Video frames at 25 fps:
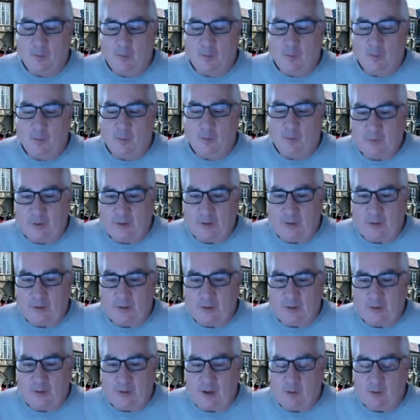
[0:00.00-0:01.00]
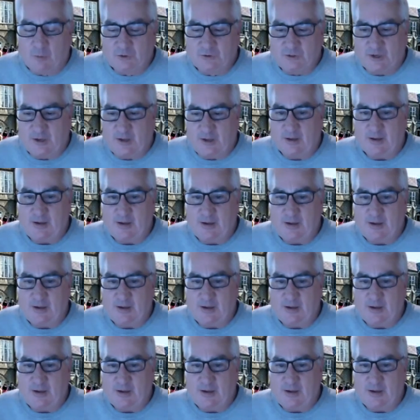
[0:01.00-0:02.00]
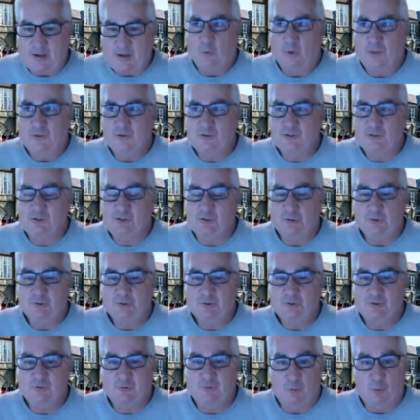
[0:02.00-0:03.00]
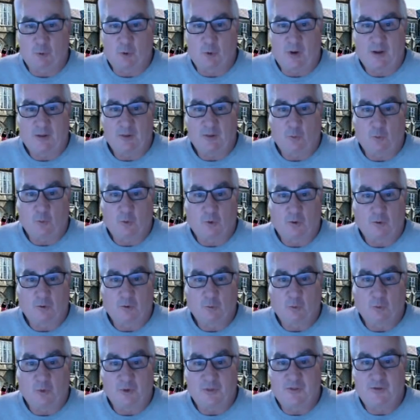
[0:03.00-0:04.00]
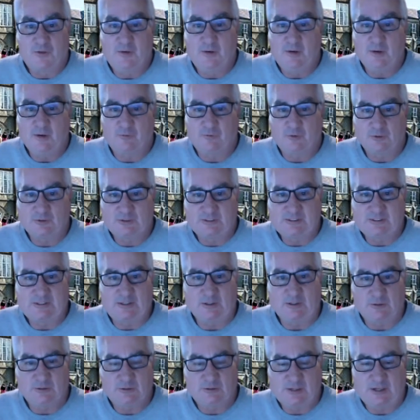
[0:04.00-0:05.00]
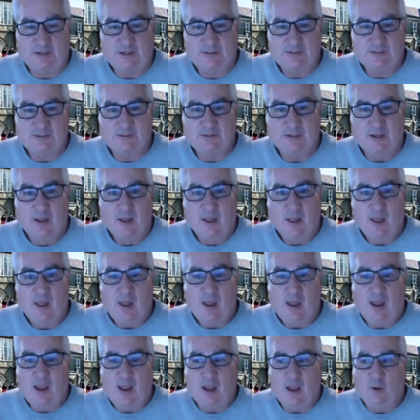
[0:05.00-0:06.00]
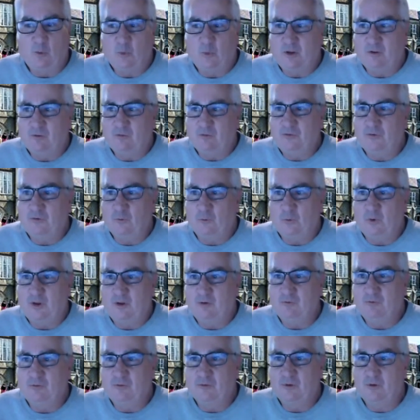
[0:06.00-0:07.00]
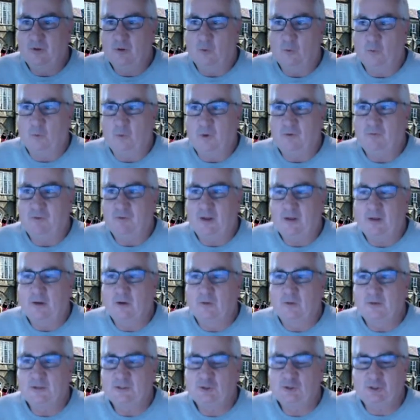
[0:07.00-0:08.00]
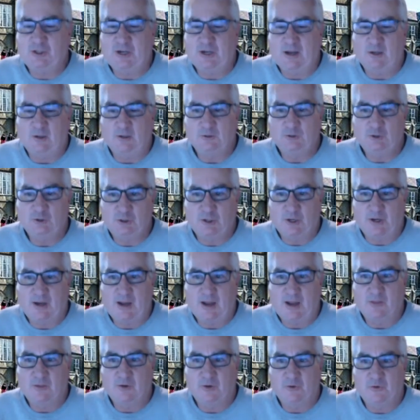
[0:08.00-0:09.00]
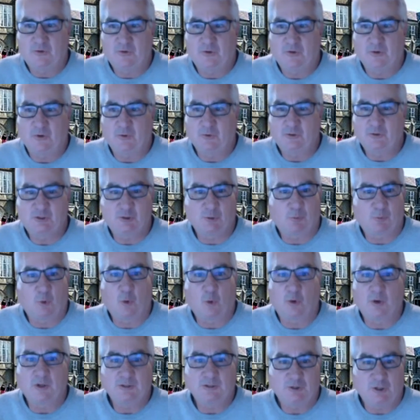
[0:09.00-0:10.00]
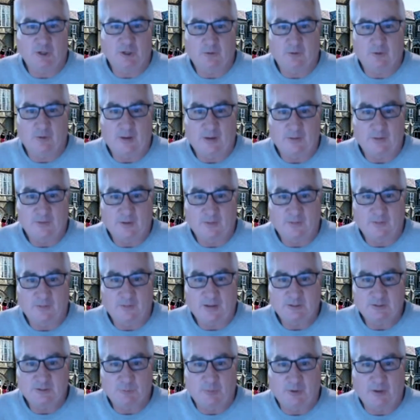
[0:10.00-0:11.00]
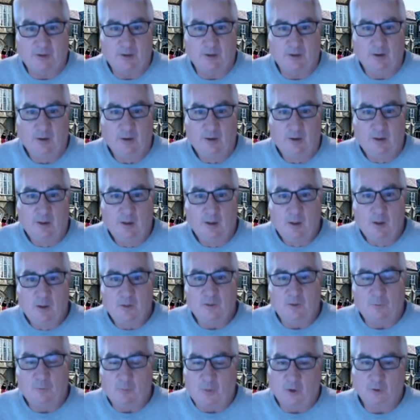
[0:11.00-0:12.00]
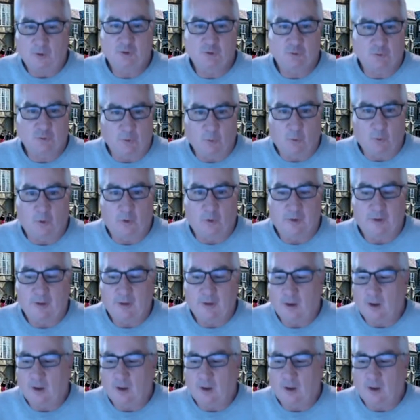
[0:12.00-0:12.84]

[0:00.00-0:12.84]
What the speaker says: I've been able to connect with students from around the world with different skill sets, and we've entered this challenge together to support each other, and I think that's been the most rewarding.